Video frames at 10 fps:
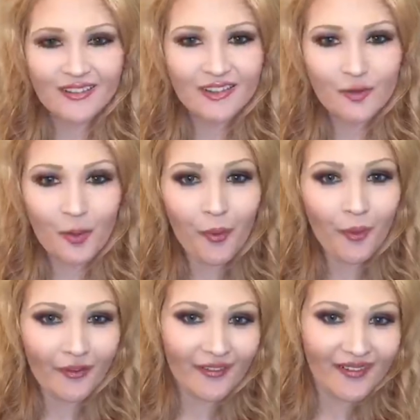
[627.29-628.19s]

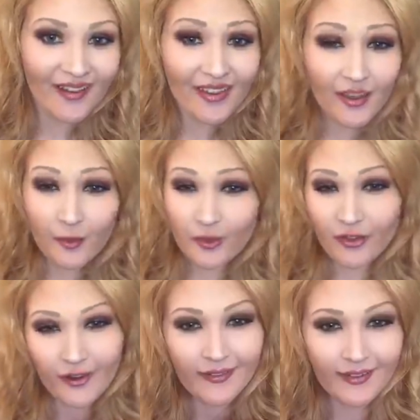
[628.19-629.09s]
reporter. I think he was
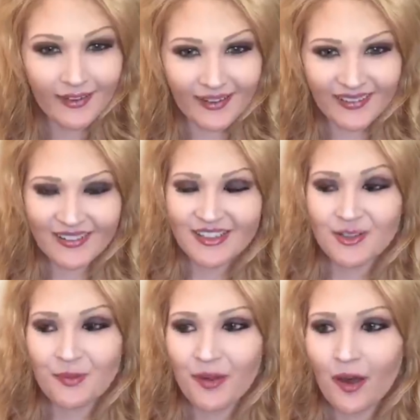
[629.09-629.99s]
very keen
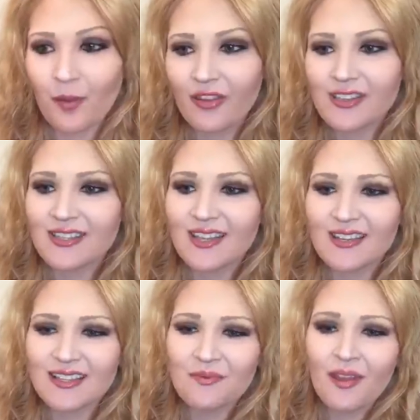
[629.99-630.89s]
to pick up on these
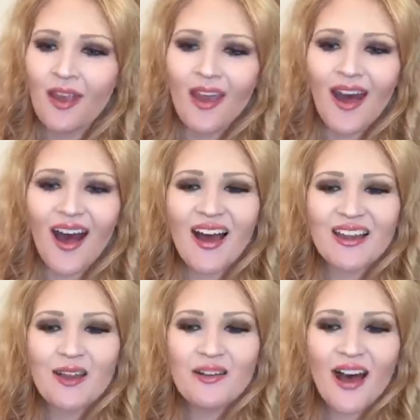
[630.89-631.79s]
things.
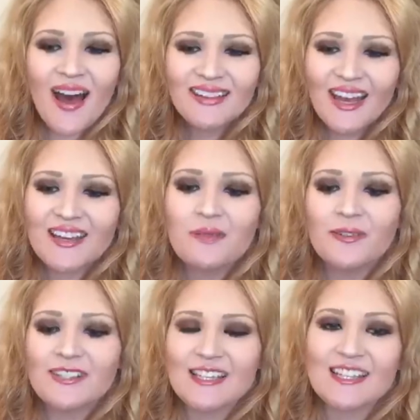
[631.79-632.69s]
Headline
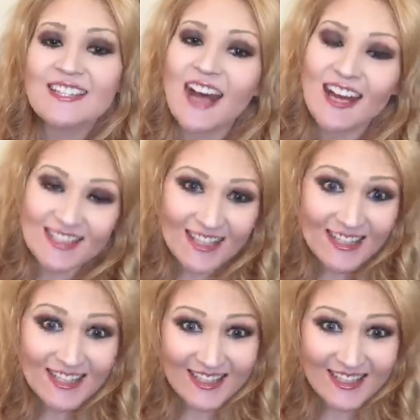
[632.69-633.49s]
number 6, guys. This is